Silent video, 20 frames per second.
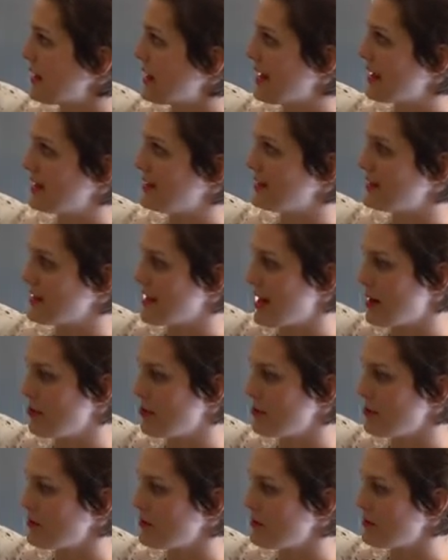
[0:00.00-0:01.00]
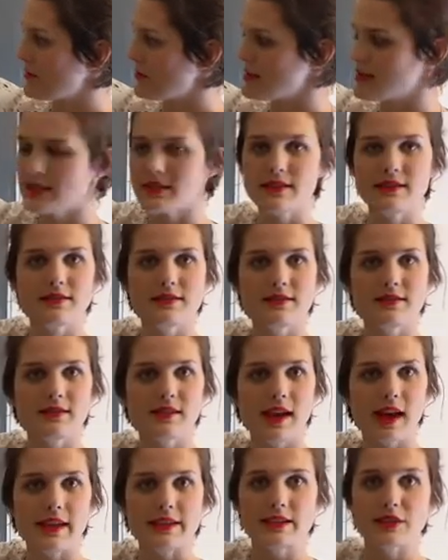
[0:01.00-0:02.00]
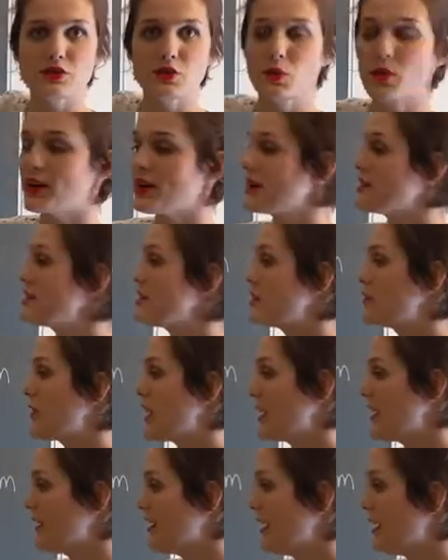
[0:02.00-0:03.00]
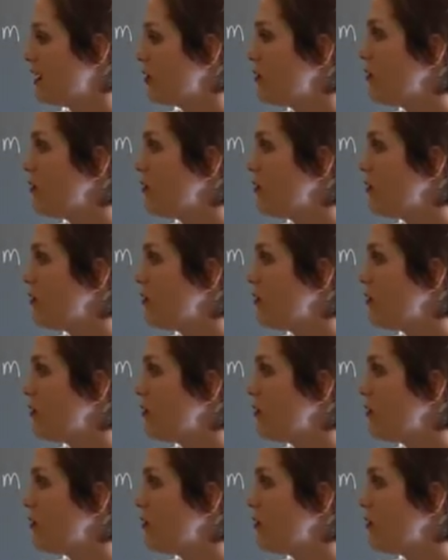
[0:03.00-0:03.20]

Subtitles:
and top faces as it's oriented right now,